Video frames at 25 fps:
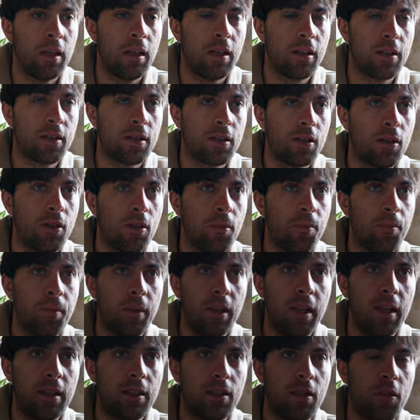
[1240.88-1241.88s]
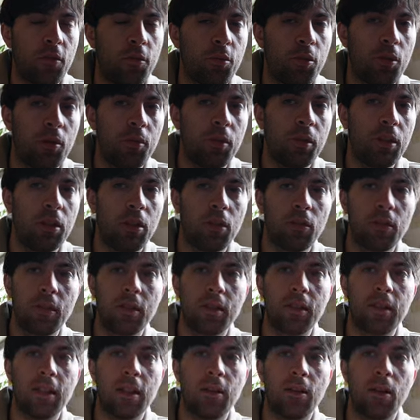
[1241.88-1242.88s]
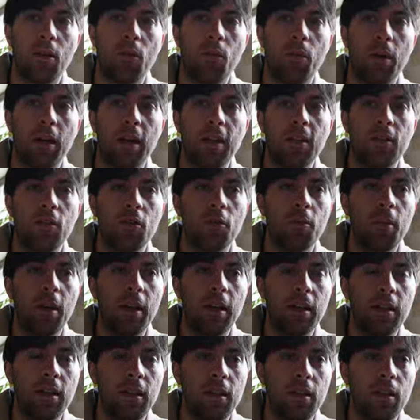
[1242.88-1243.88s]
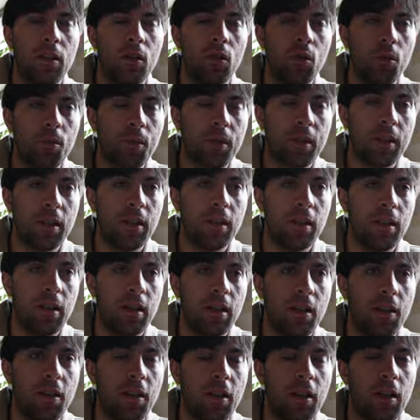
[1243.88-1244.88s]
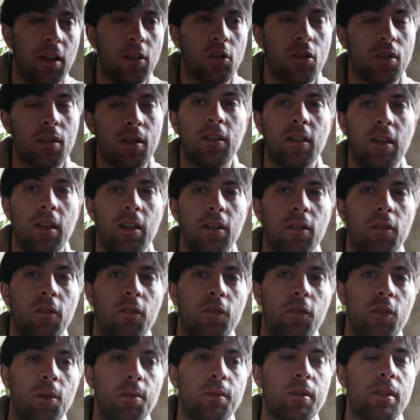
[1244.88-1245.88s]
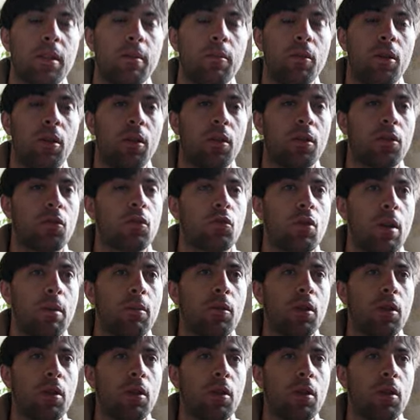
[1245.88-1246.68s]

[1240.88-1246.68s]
So, as you've probably noticed, there are way too many loops in there that are just taken from some old drum